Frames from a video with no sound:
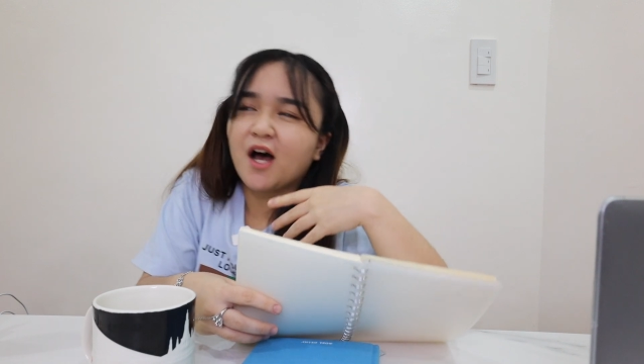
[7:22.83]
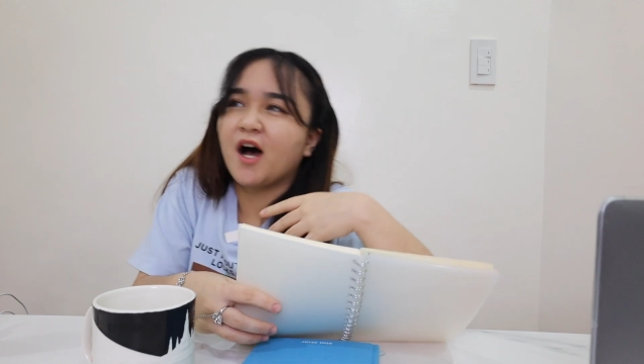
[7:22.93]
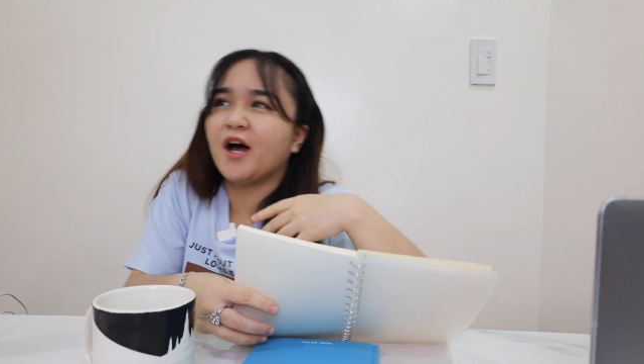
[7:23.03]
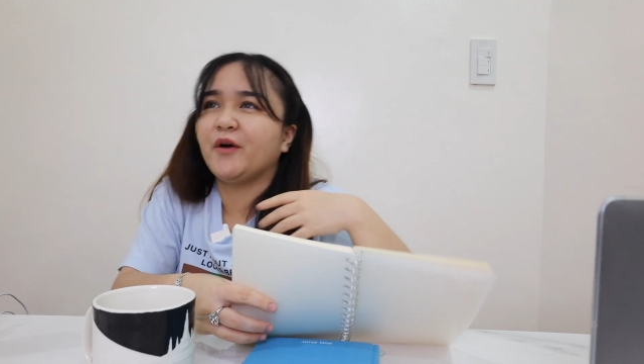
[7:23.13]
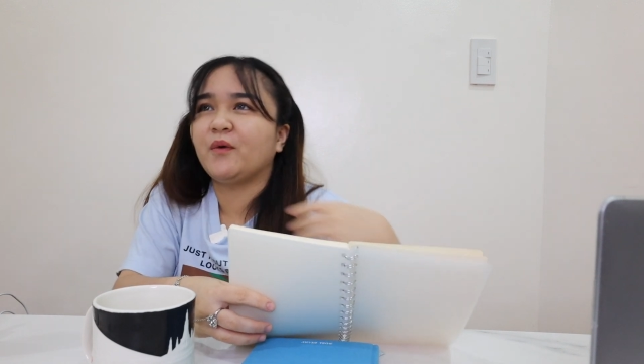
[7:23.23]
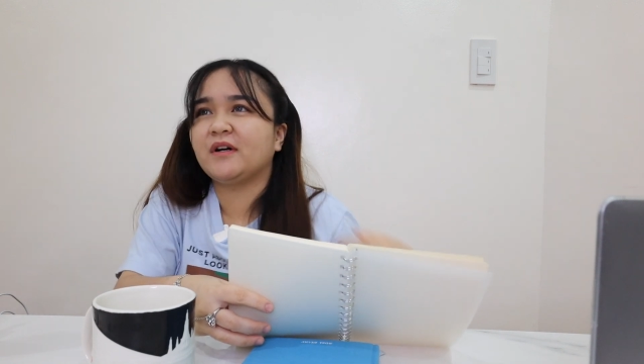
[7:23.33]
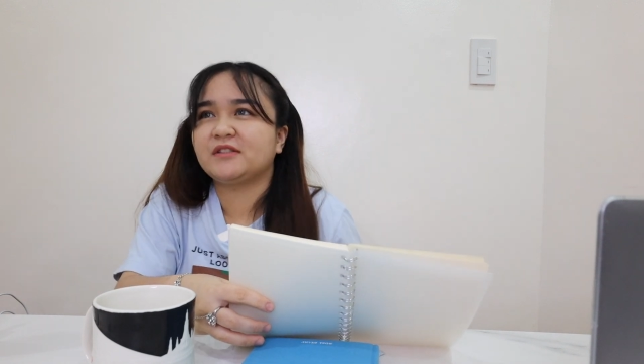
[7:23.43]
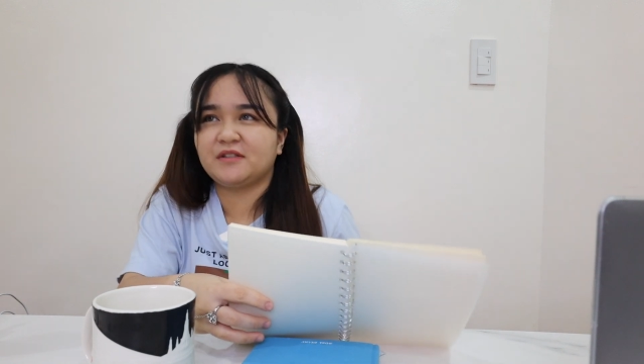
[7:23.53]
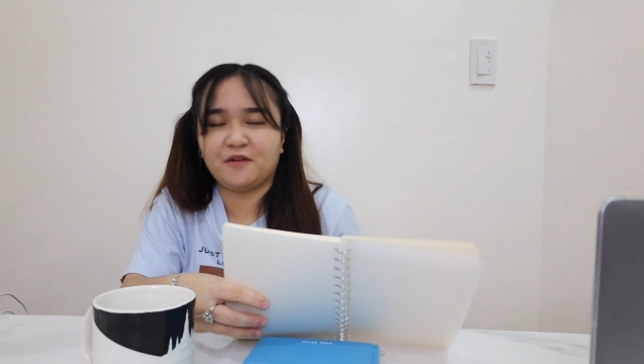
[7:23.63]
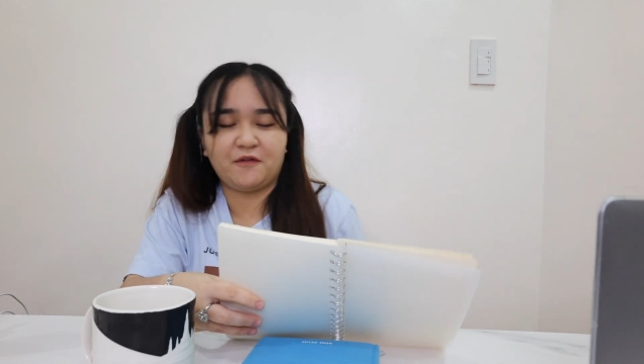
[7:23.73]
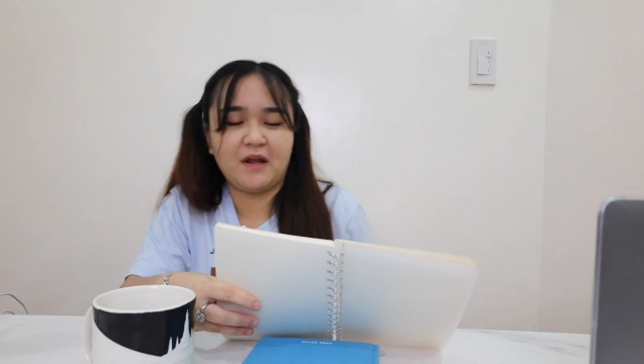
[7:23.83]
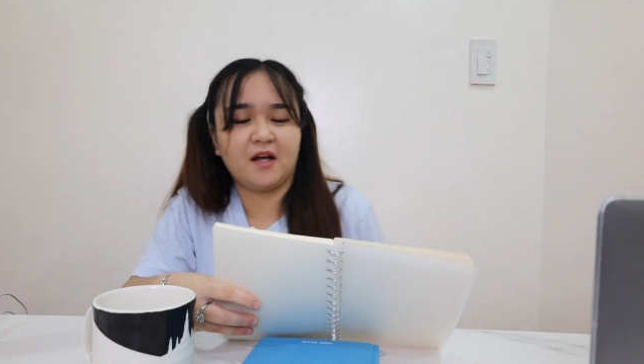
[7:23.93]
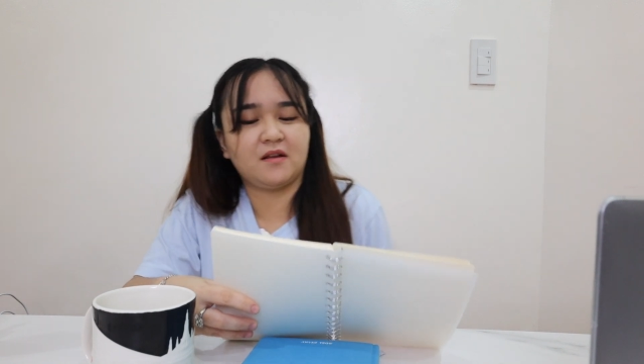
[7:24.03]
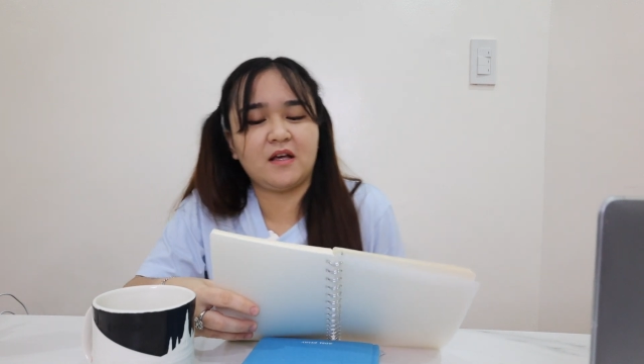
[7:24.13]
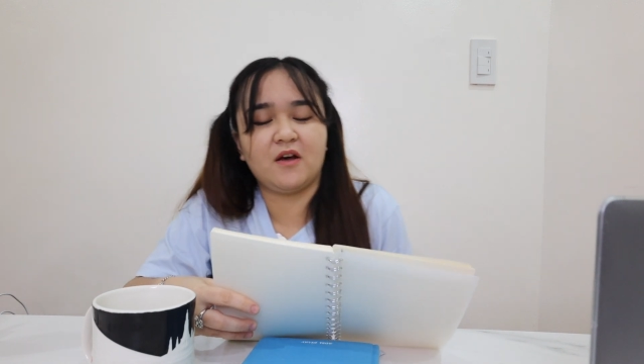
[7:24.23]
I was
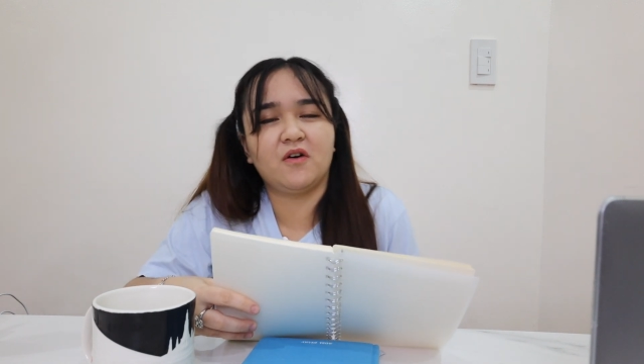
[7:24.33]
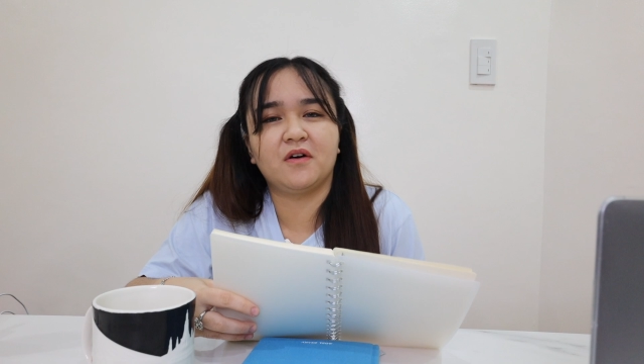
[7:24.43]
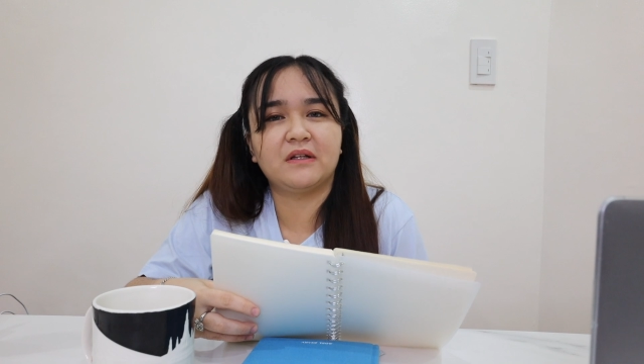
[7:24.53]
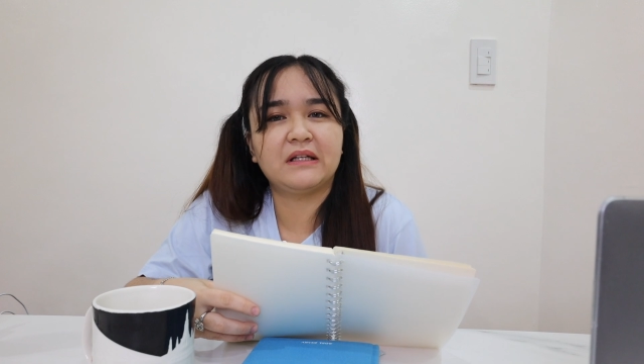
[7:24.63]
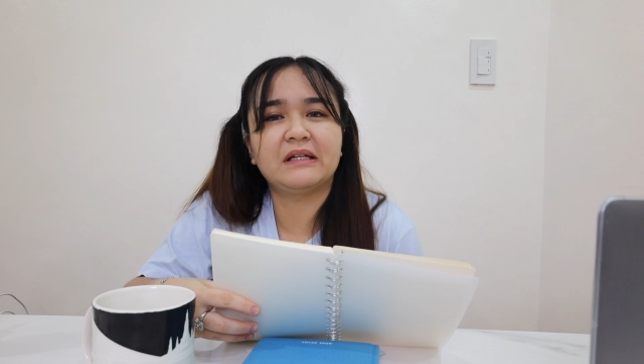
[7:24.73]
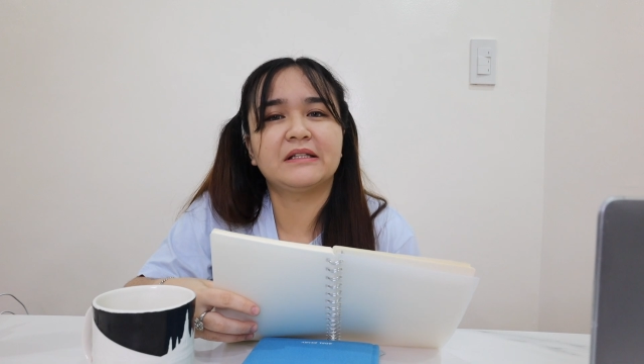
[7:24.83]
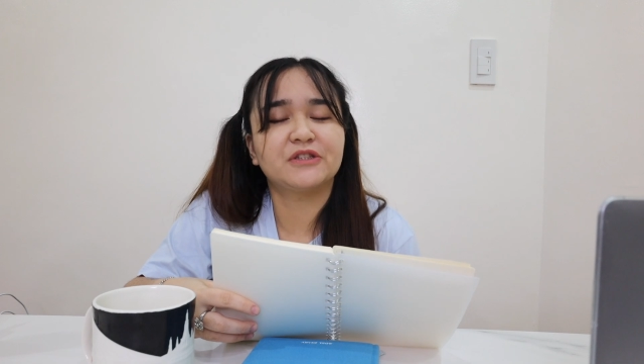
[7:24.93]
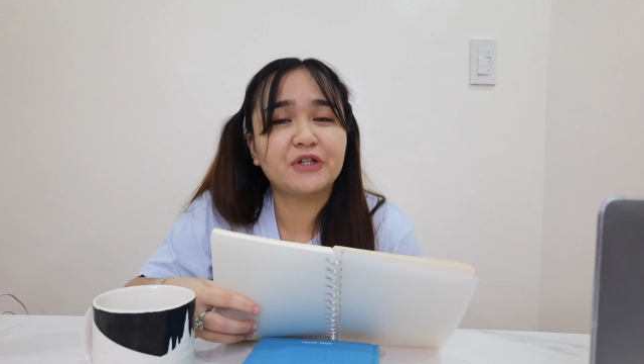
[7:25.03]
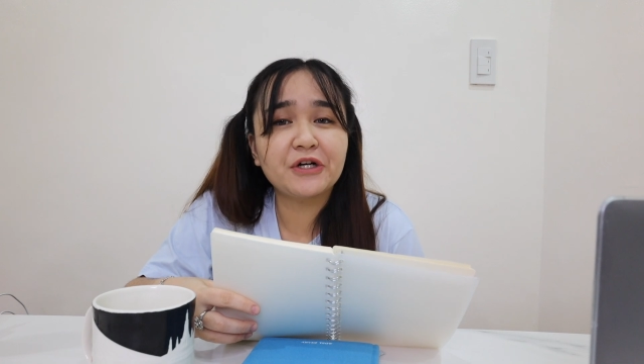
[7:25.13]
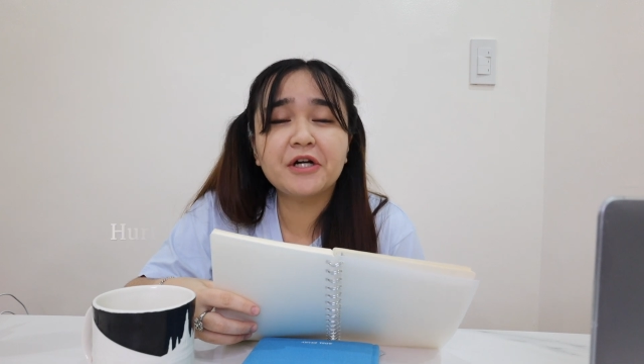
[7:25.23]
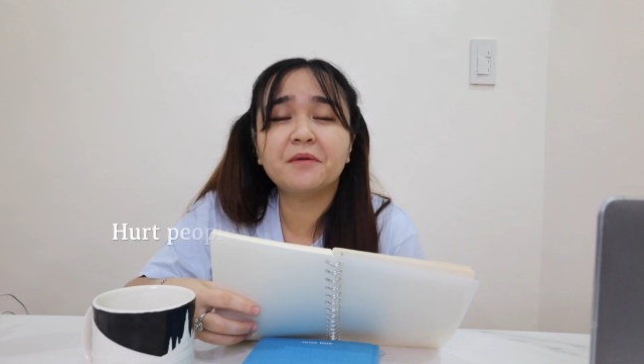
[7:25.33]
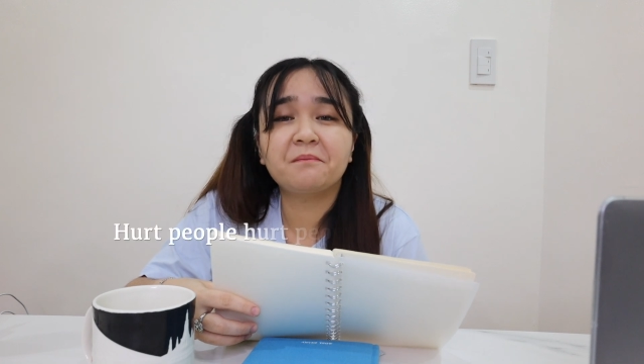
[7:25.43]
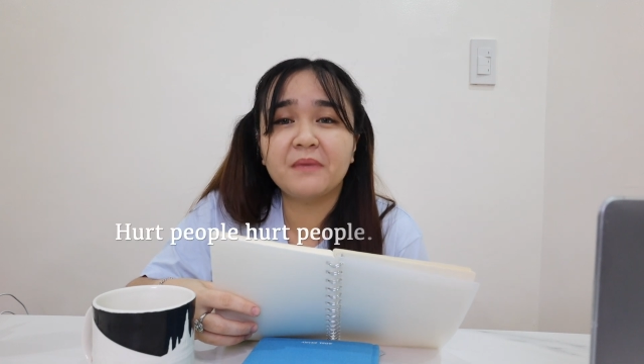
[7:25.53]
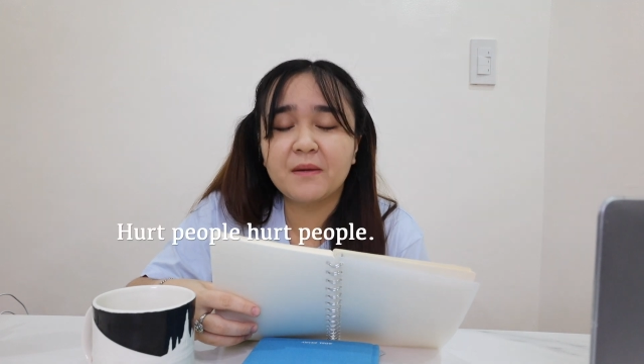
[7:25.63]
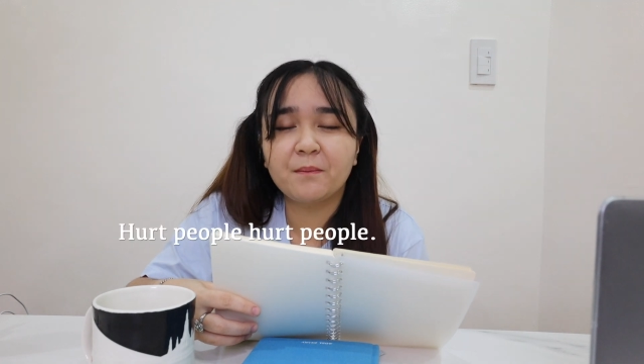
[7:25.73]
reflecting on is, hurt
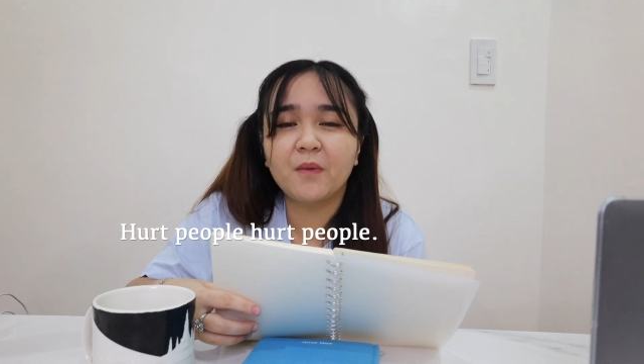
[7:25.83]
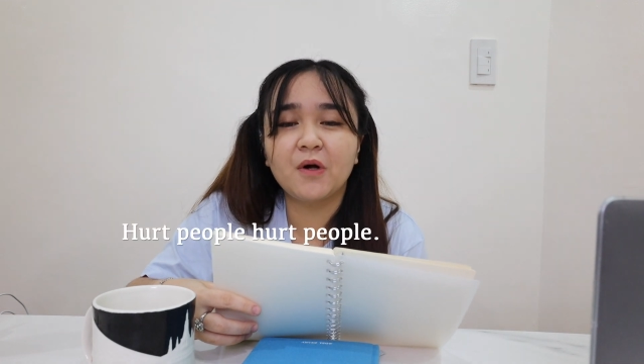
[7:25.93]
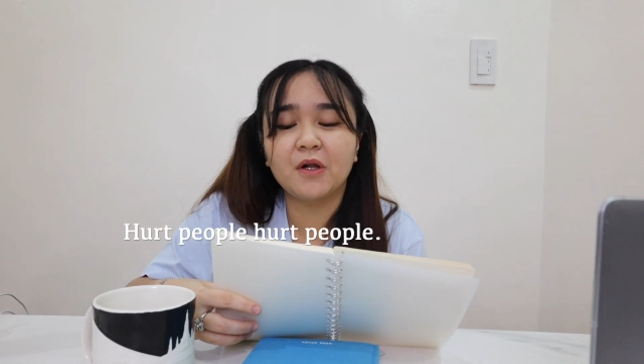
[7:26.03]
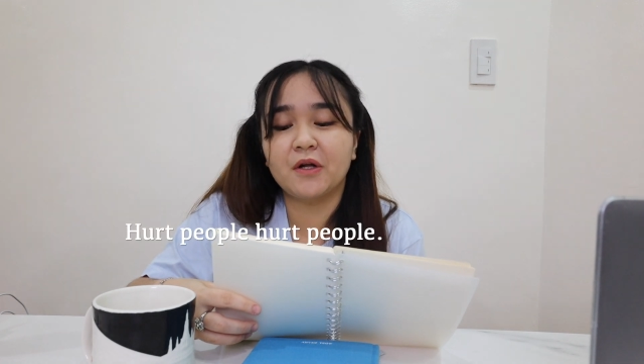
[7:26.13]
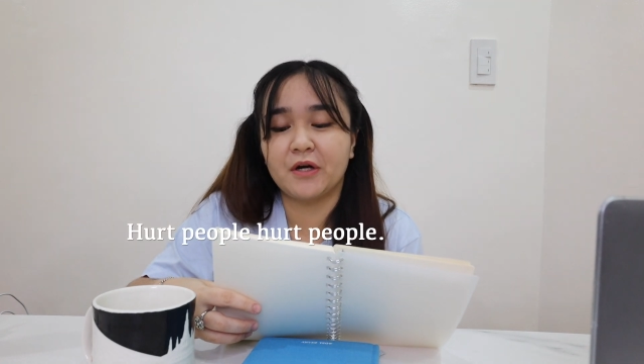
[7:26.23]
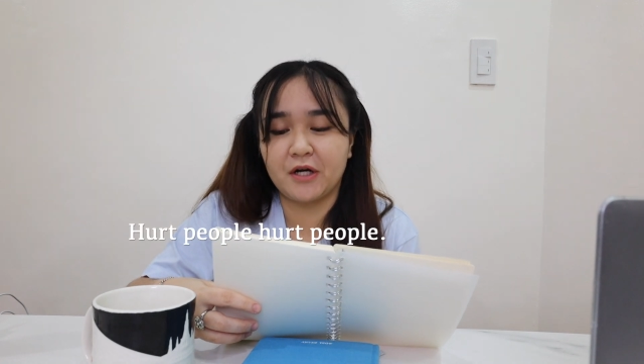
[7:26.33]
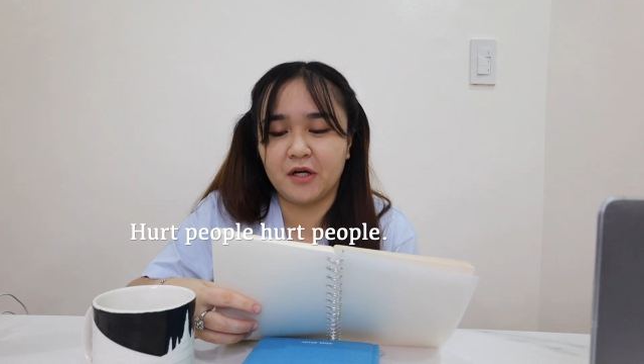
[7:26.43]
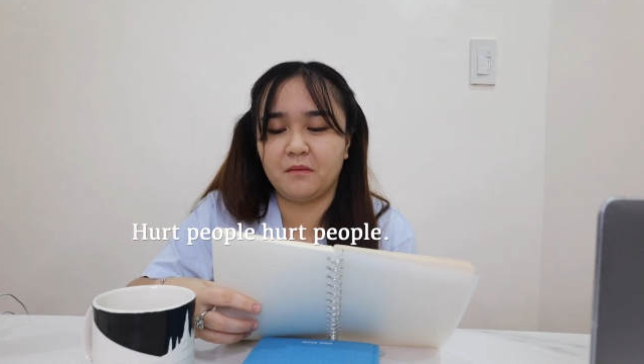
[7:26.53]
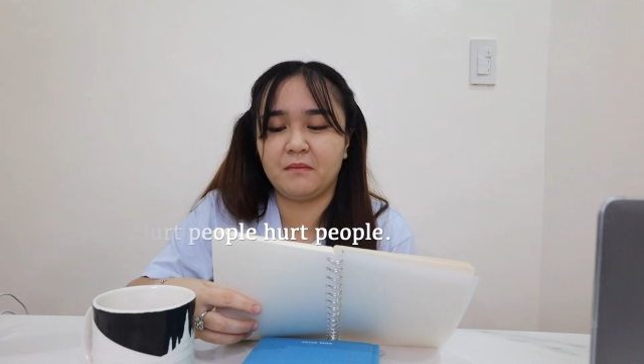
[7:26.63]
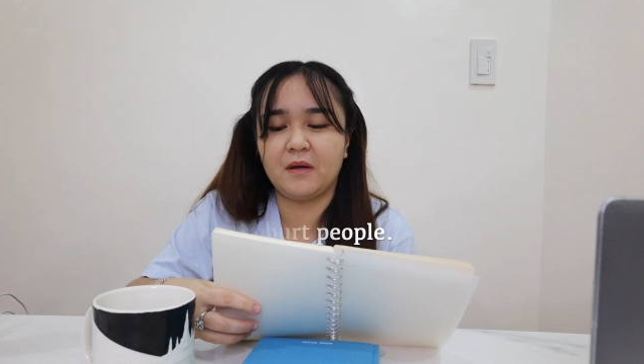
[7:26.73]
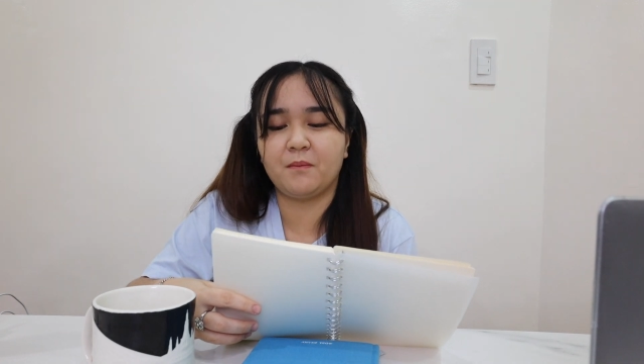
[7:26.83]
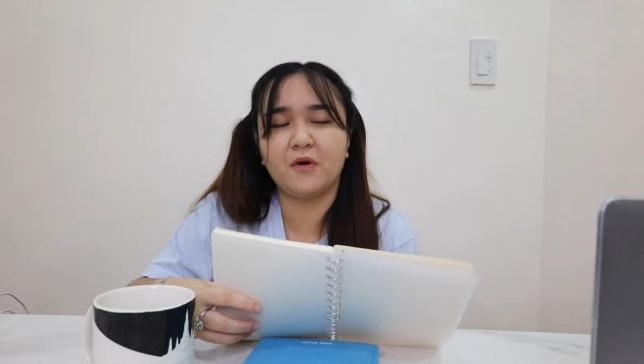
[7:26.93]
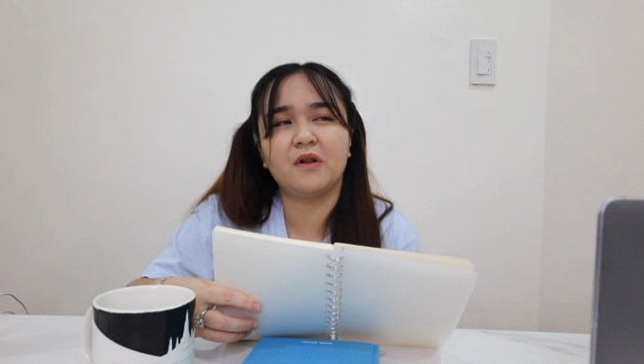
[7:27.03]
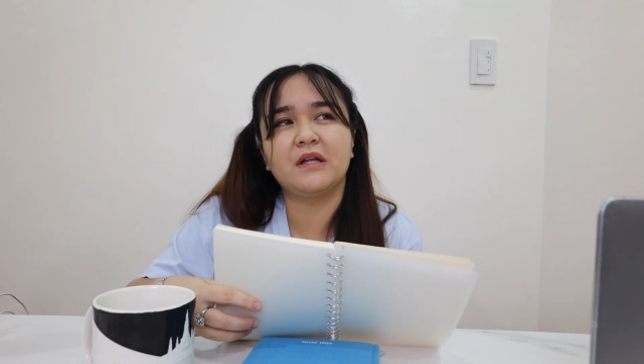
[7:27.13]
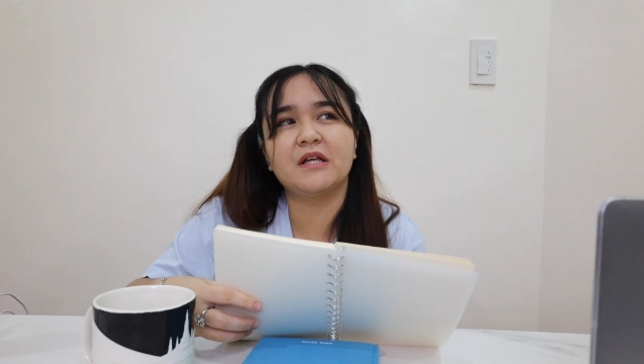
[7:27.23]
people hurt people.